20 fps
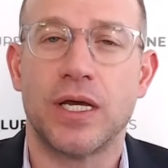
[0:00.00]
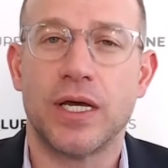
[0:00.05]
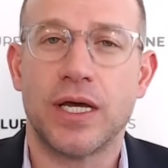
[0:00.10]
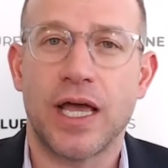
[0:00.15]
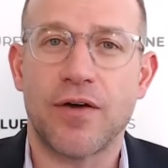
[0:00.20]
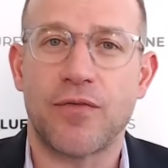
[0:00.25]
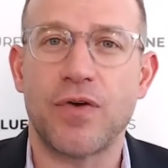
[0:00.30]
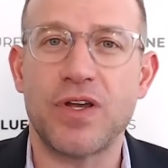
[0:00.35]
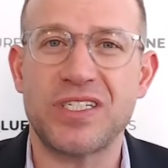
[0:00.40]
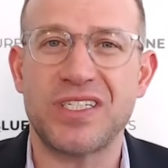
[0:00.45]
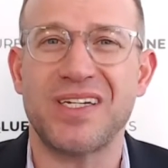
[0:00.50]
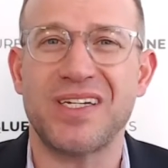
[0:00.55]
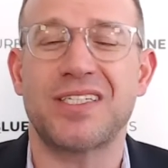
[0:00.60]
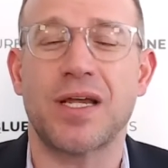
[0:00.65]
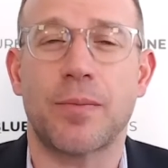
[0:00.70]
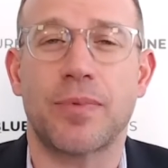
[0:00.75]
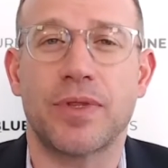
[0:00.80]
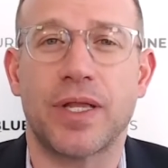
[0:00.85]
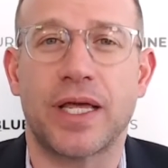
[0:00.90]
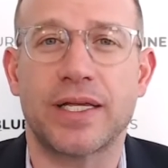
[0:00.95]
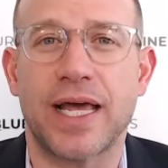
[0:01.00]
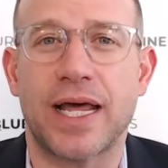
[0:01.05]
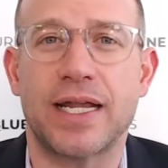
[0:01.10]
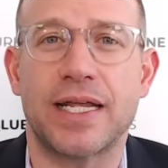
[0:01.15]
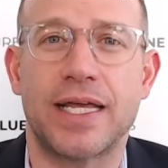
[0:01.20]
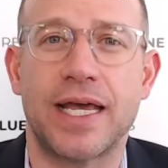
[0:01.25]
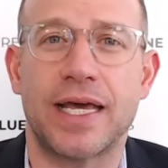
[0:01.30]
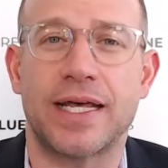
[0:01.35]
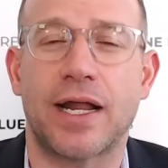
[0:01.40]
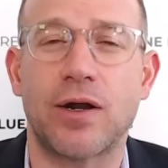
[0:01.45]
If we see something like that
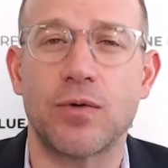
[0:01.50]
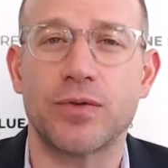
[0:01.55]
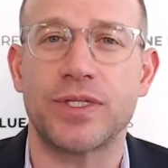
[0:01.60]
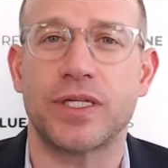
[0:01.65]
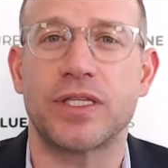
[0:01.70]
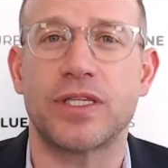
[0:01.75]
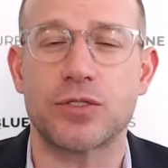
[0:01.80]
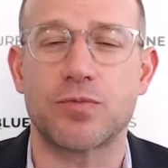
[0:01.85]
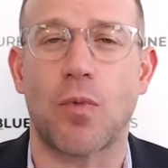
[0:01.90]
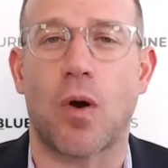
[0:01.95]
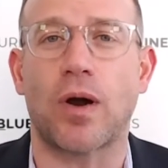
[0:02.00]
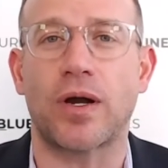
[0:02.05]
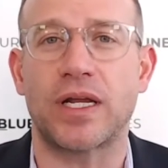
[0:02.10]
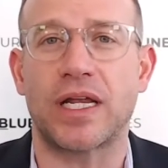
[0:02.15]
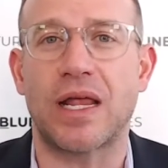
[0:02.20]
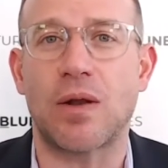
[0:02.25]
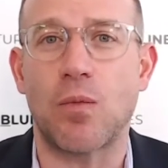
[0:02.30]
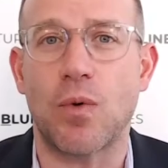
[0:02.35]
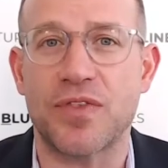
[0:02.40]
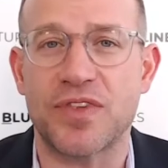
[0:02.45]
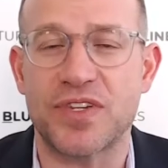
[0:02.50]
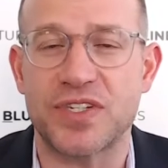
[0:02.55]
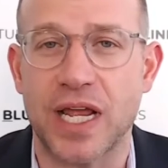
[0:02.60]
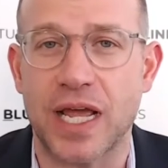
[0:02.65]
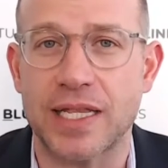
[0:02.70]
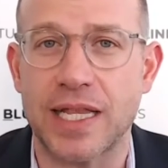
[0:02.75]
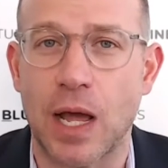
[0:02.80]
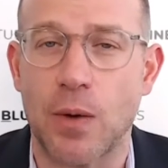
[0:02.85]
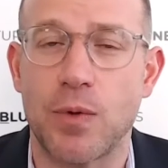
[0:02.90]
again, I don't think this market can withstand that.